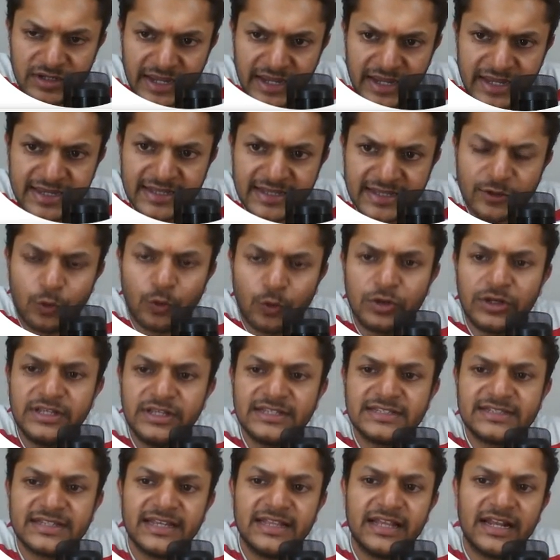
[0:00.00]
I can only
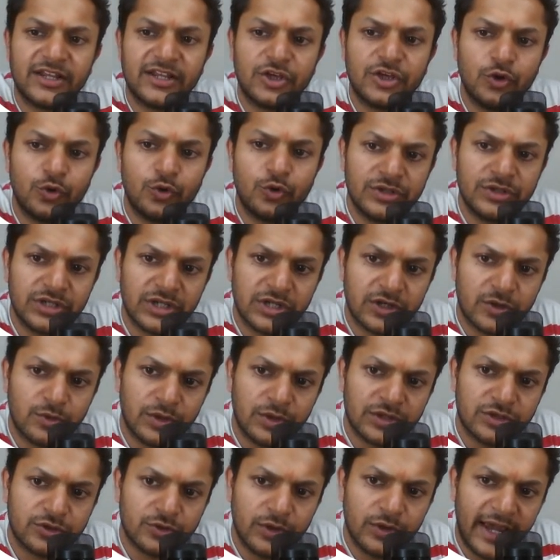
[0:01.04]
say that Q is
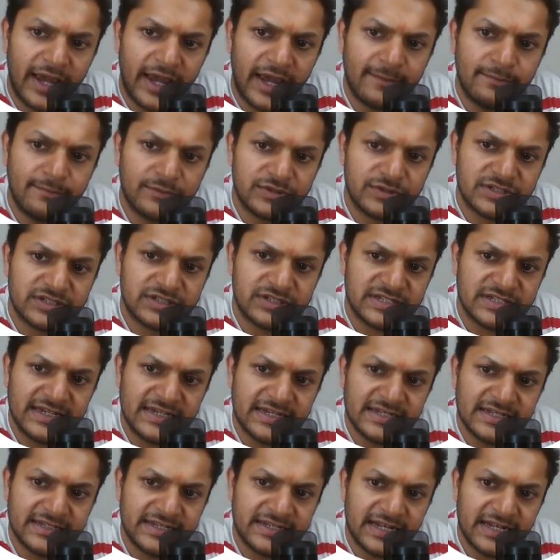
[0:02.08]
equal to M
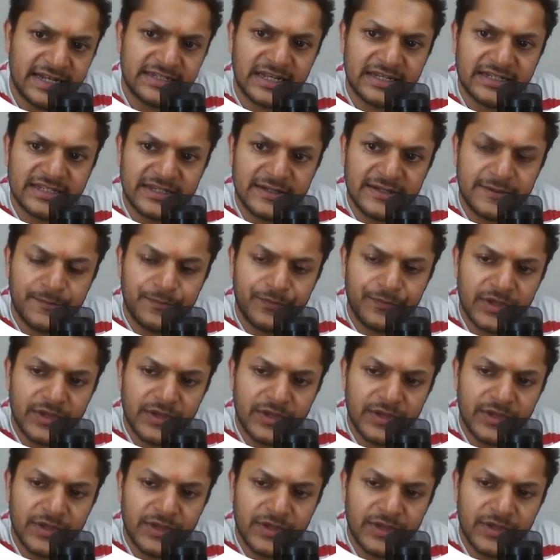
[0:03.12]
C delta T.